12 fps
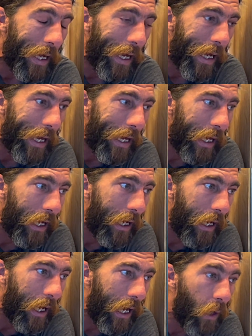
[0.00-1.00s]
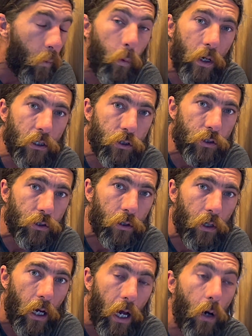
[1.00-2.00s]
Uh, I wish
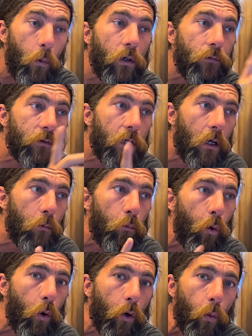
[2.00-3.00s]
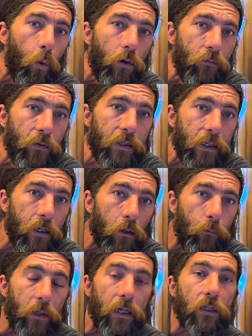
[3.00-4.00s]
I would have done more wood veneer
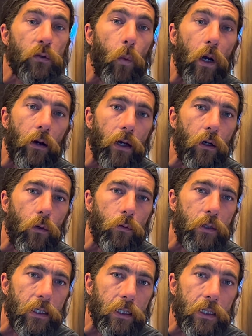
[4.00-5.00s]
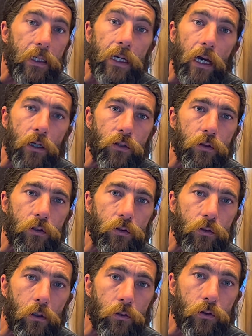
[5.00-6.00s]
because where I don't need any extra
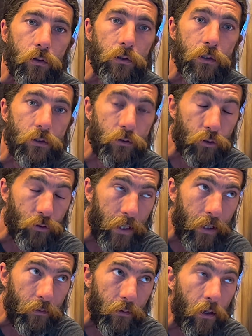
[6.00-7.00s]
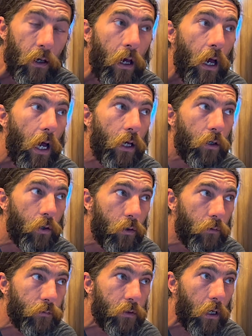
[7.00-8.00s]
structural strength, I could
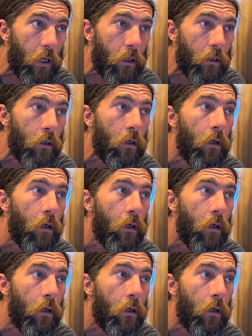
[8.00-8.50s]
have done